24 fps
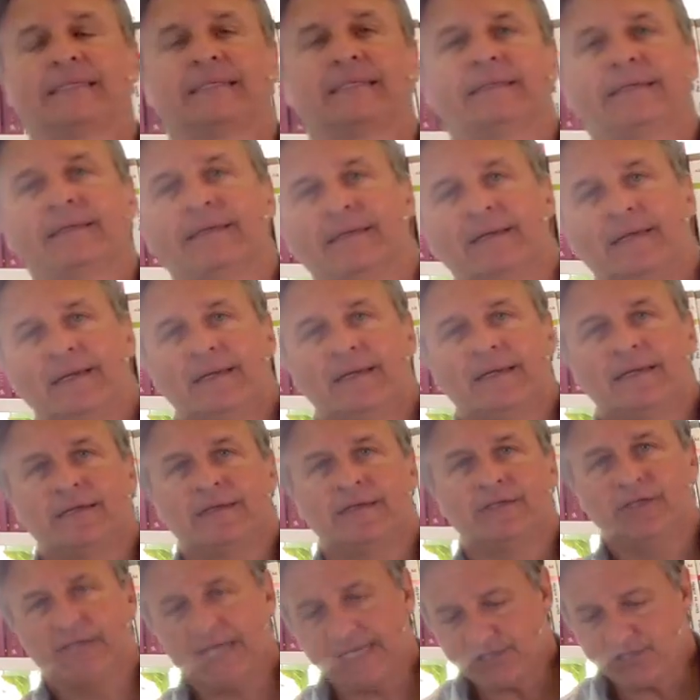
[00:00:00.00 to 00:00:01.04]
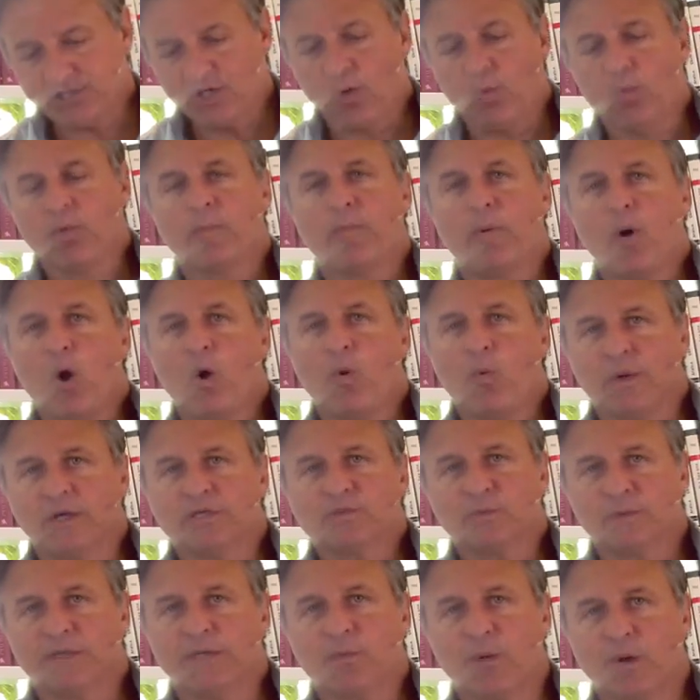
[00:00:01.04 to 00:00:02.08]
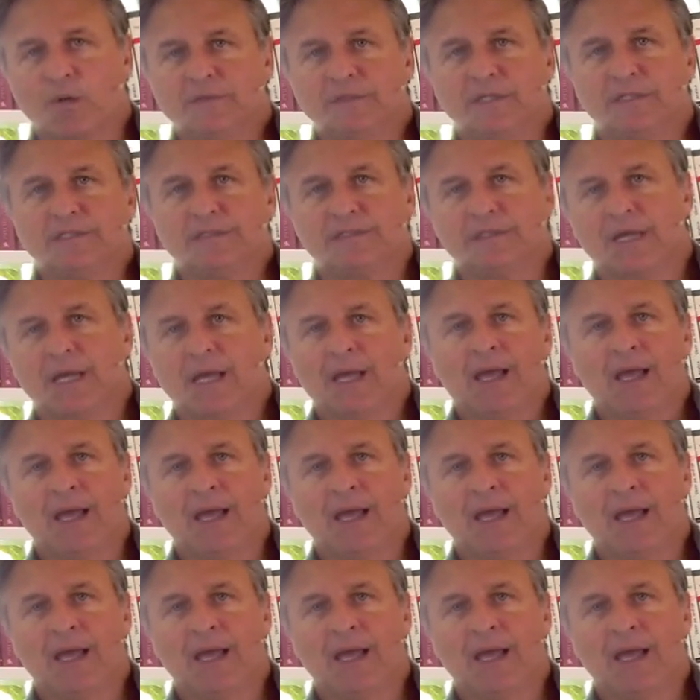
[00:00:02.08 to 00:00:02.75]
do you guys know where Paul was when he wrote this?